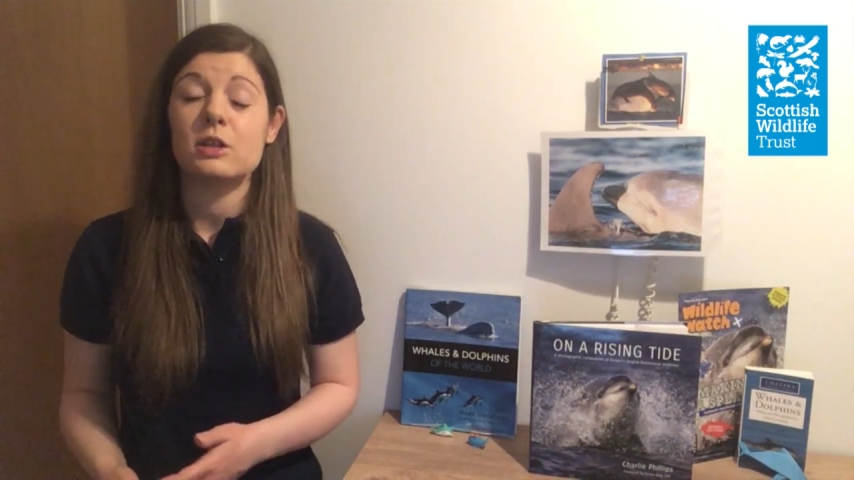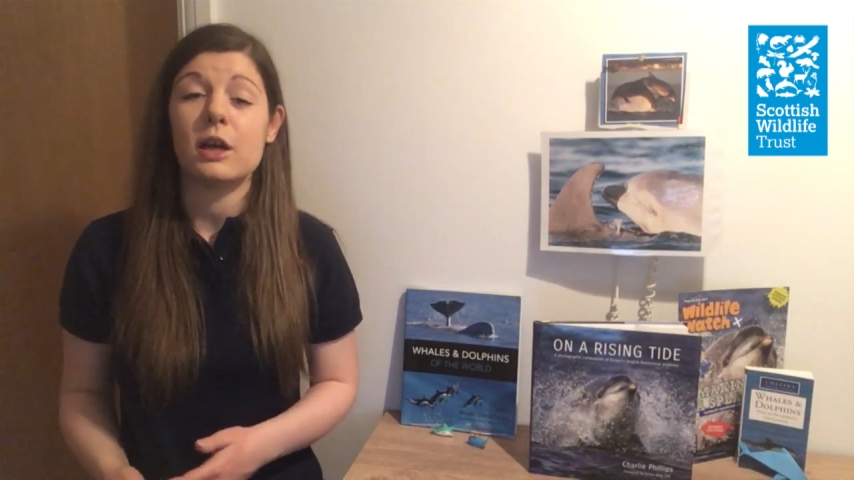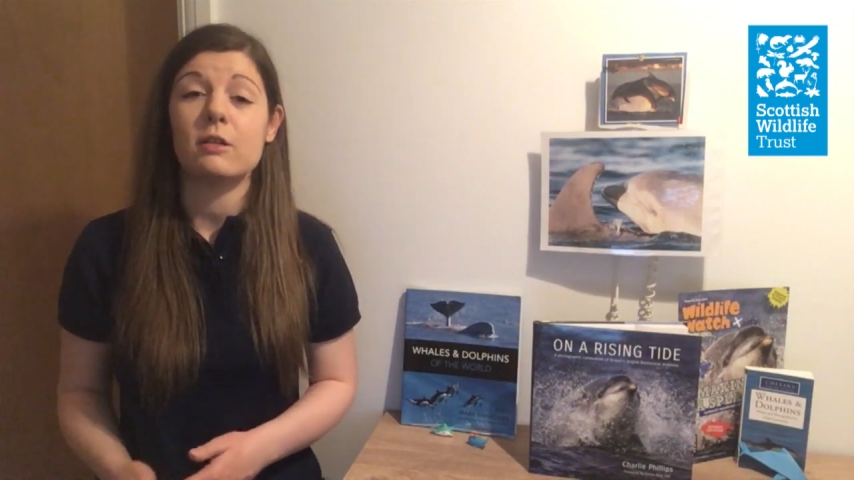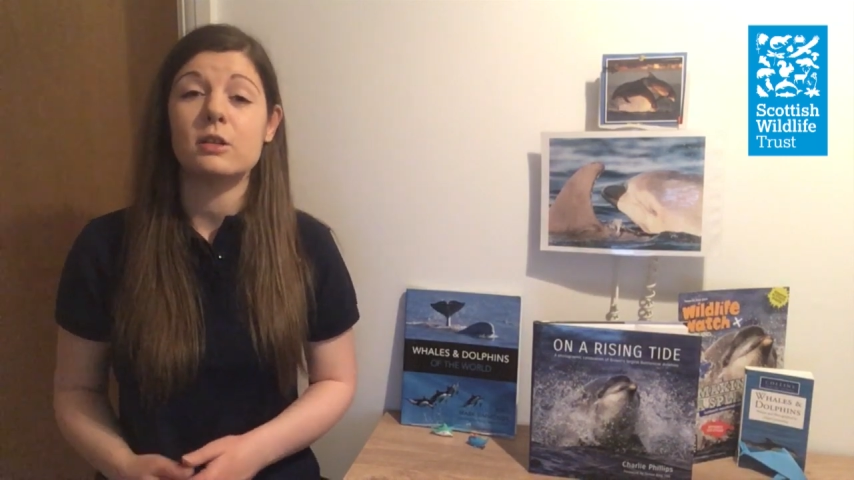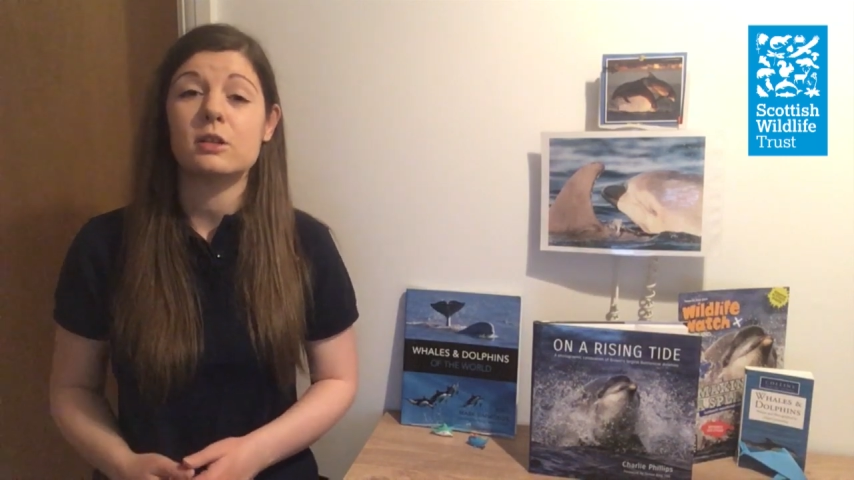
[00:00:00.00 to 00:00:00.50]

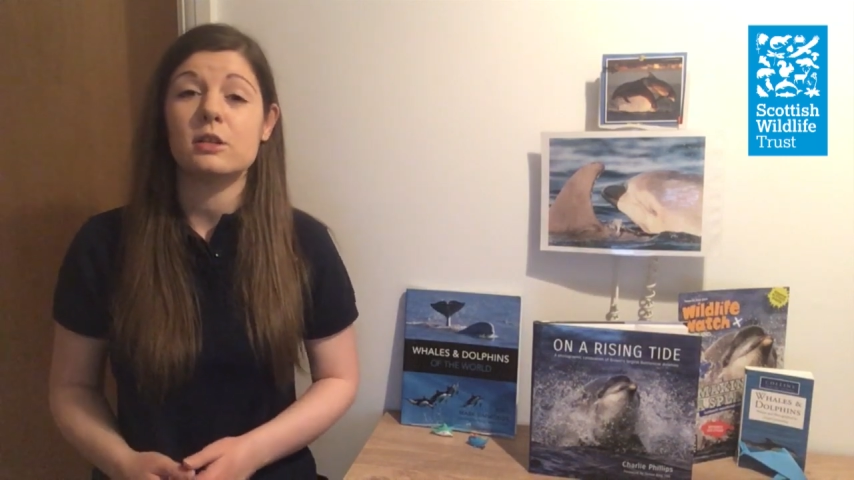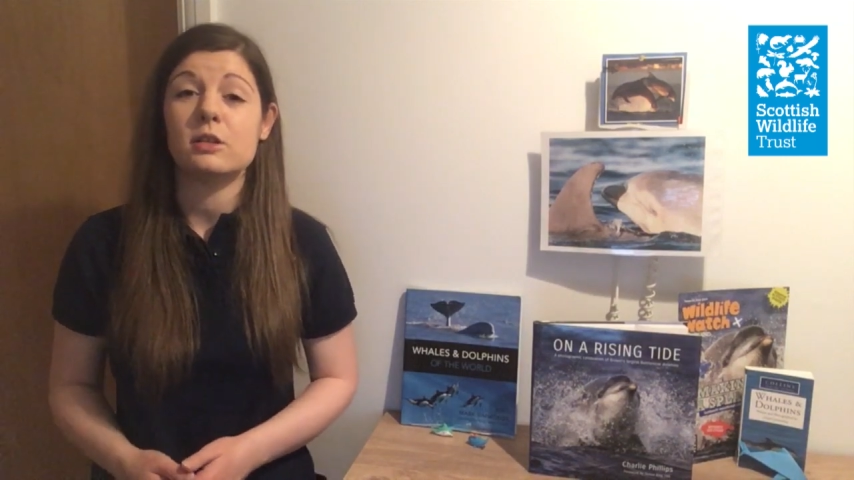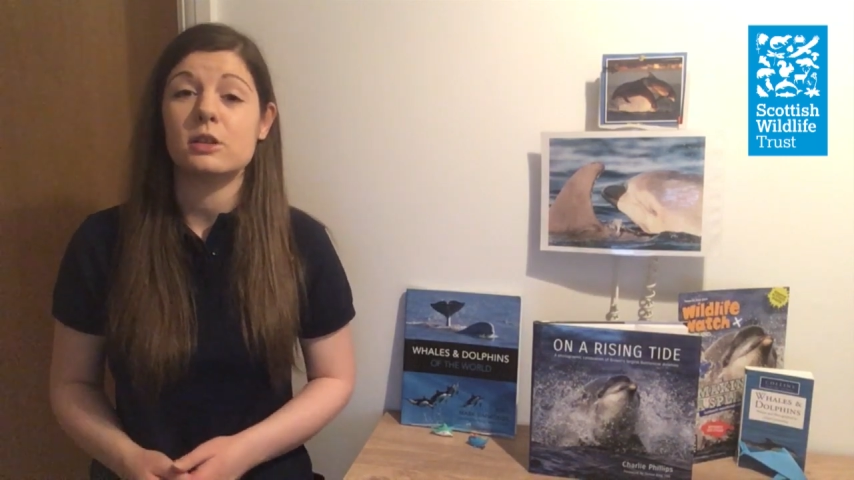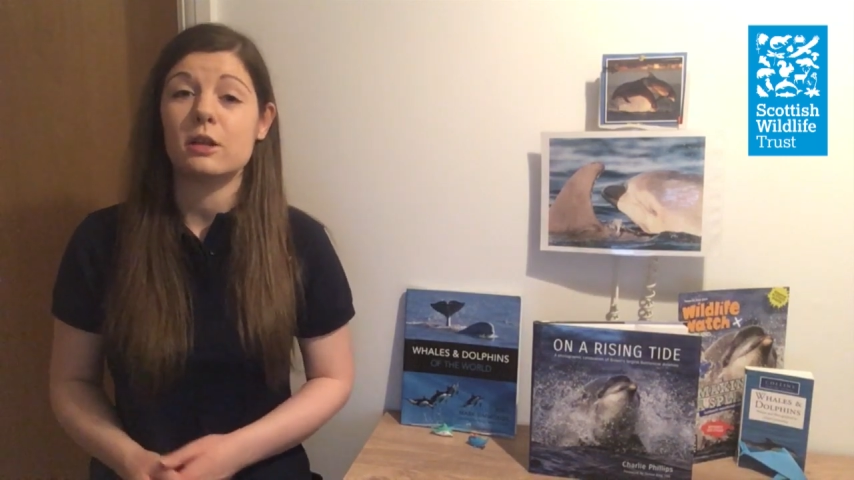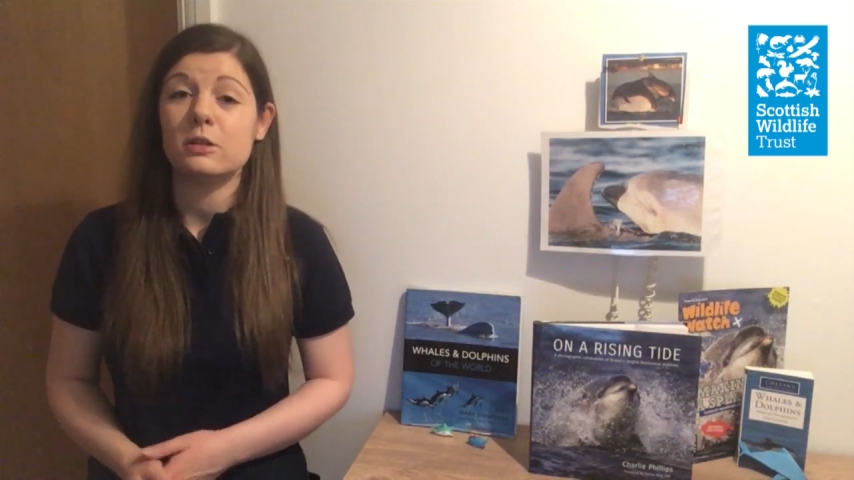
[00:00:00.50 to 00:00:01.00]
share our
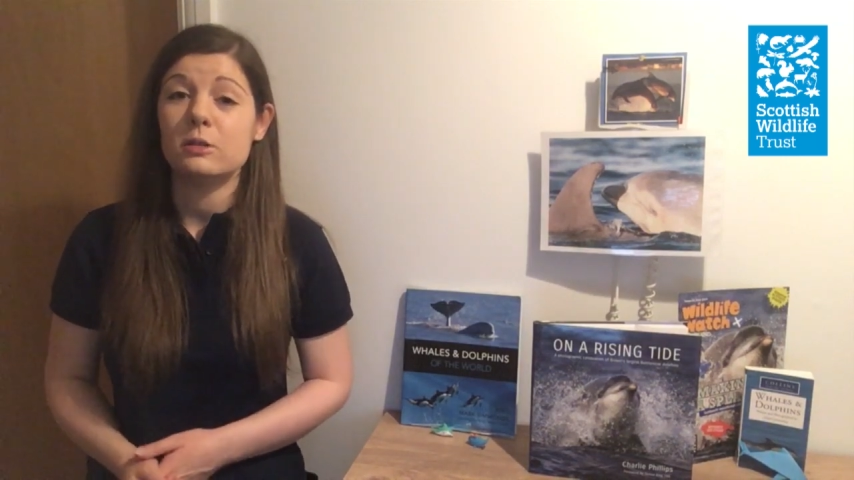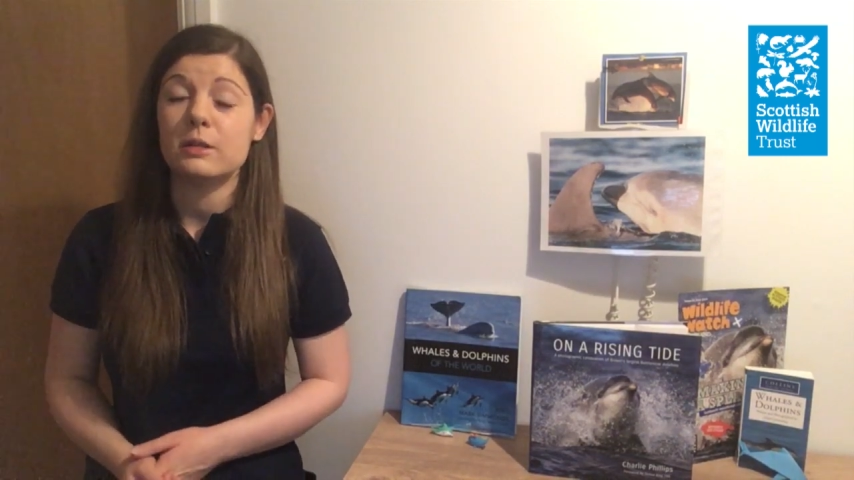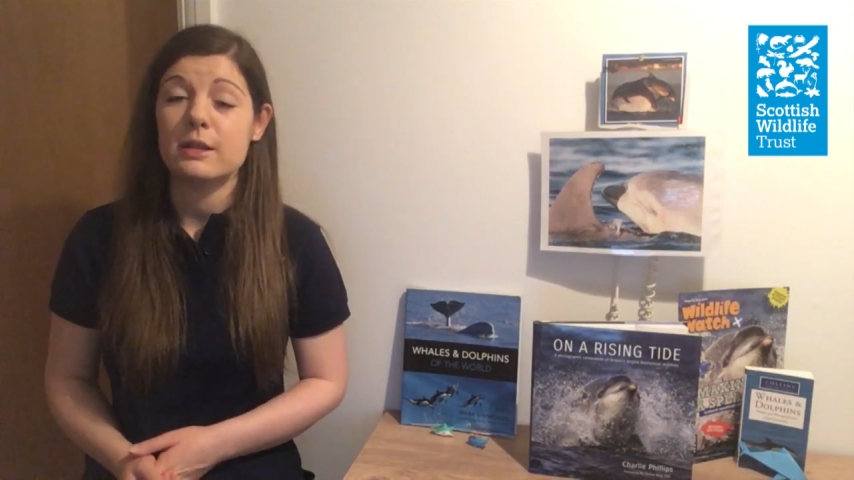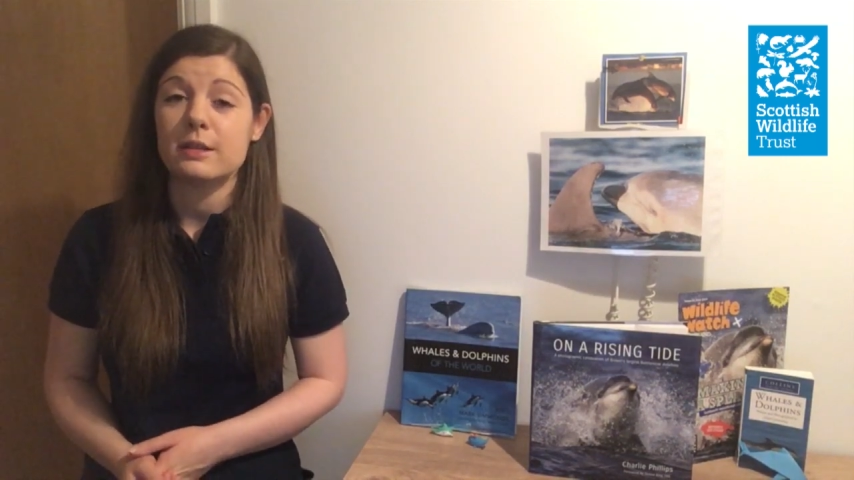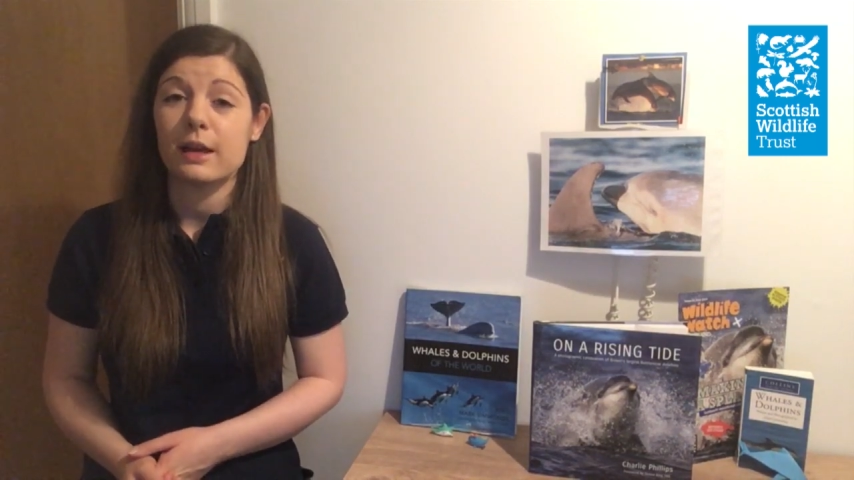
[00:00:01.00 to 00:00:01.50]
Scottish coast
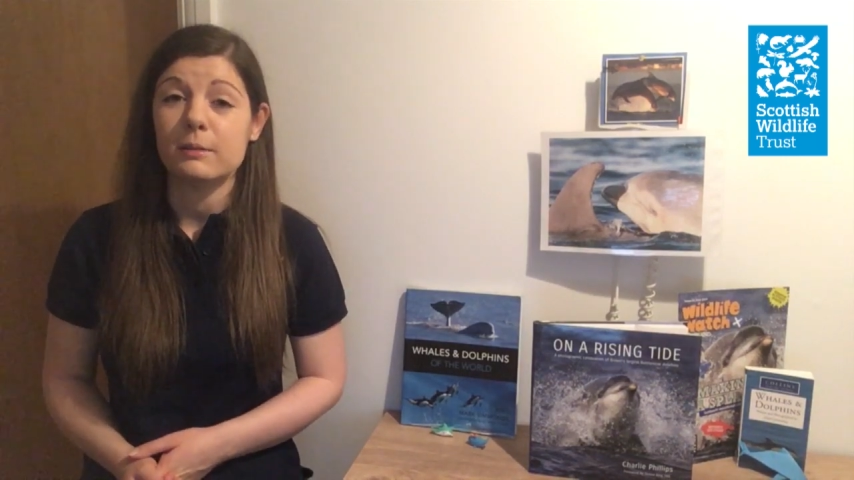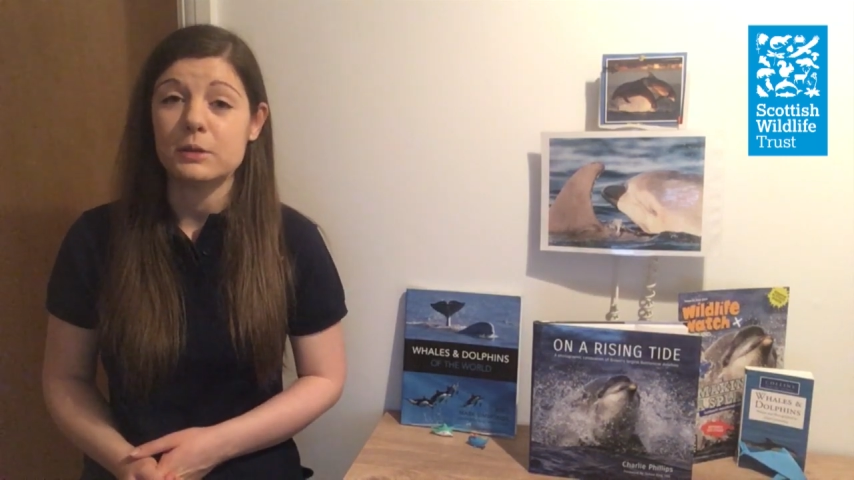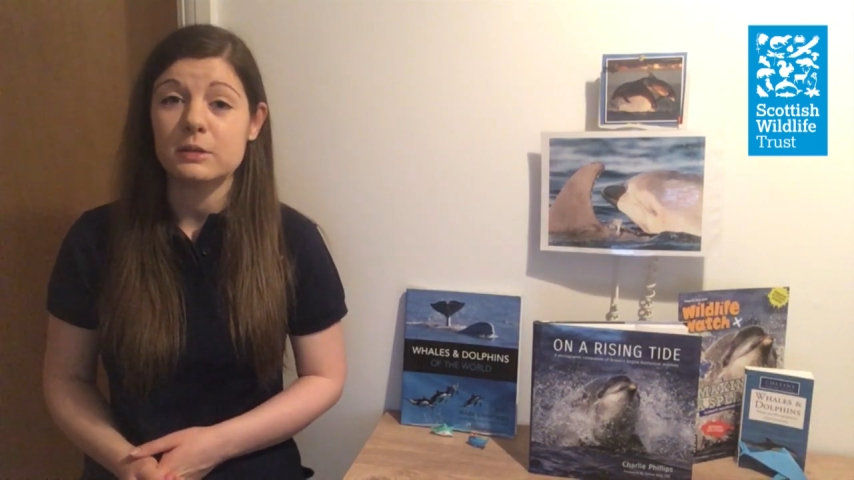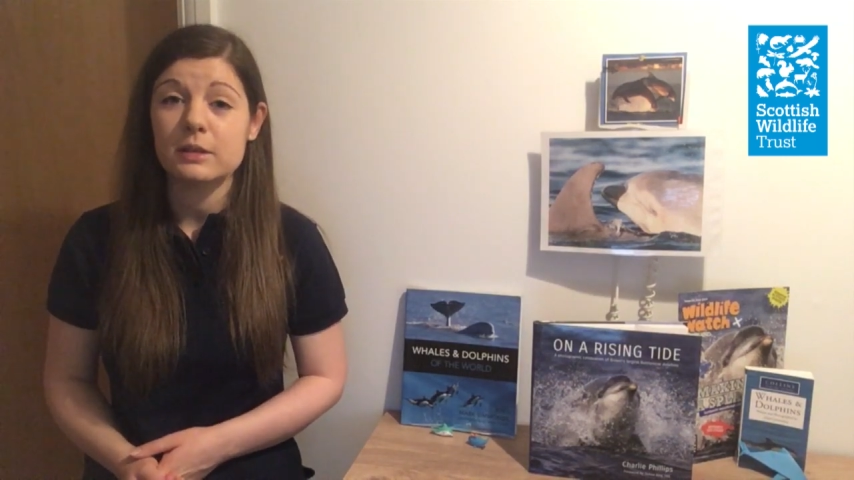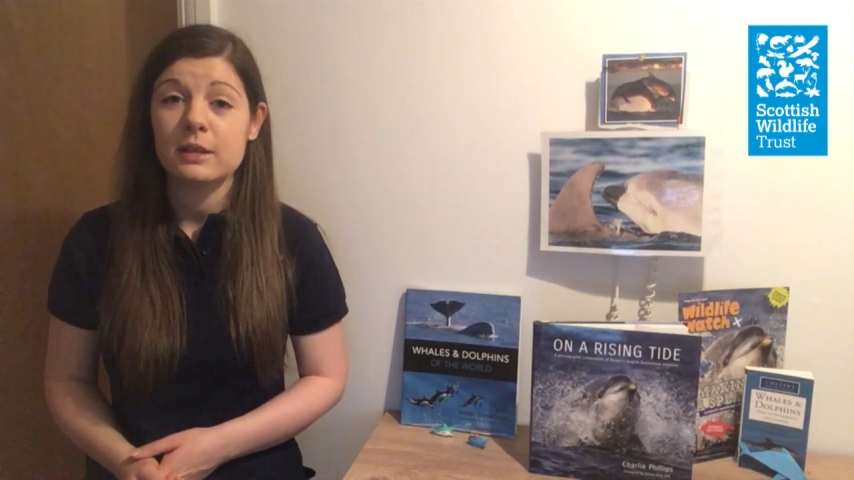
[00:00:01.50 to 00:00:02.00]
with these
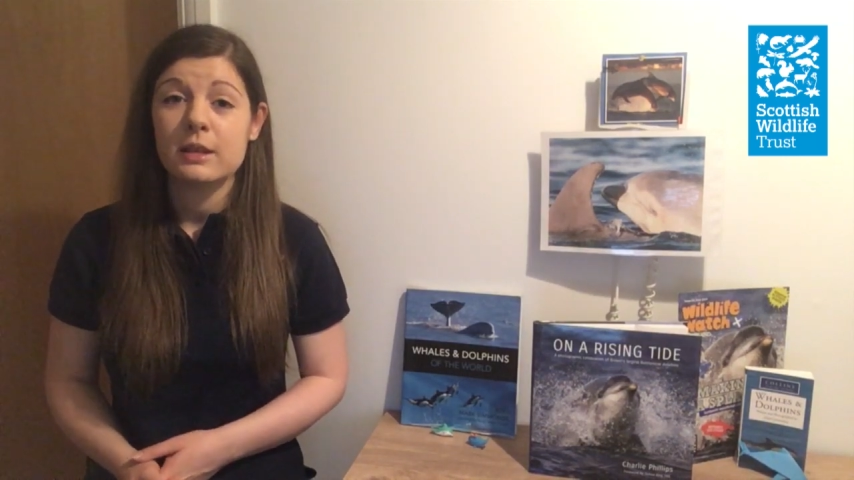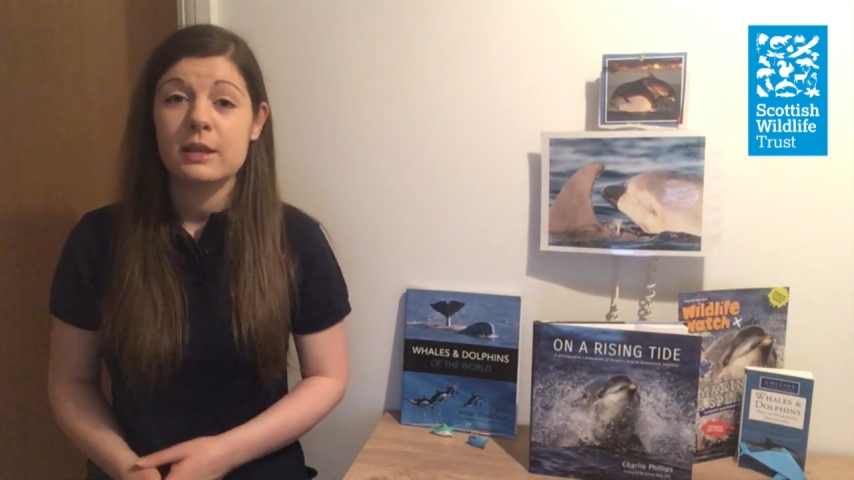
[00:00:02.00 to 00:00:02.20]
animals.